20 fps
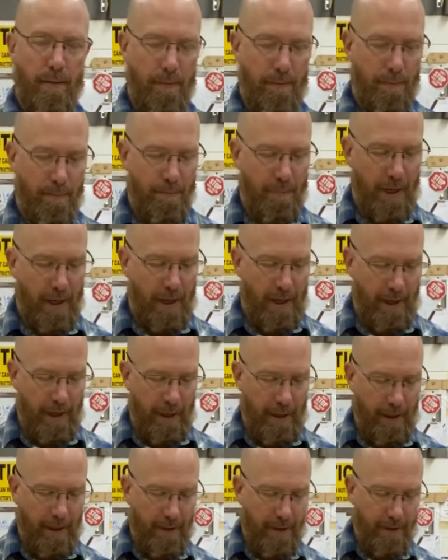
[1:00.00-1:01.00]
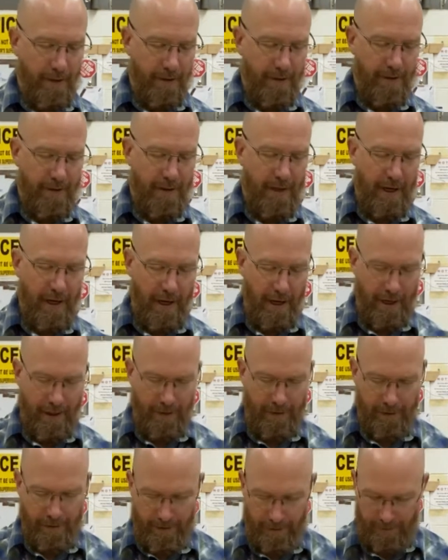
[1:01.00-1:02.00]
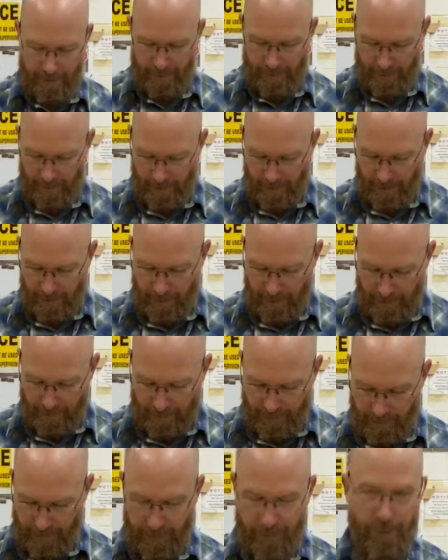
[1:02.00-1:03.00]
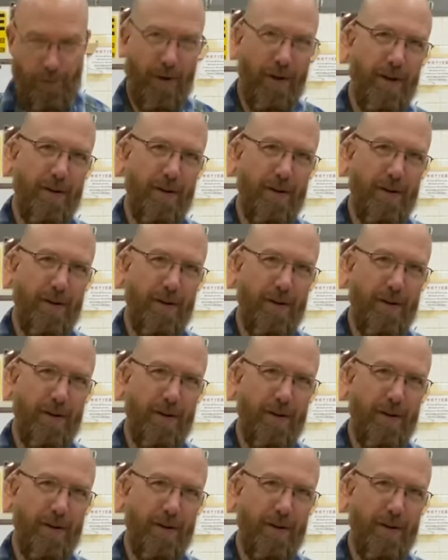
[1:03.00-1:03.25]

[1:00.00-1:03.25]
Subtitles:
by 10. This one is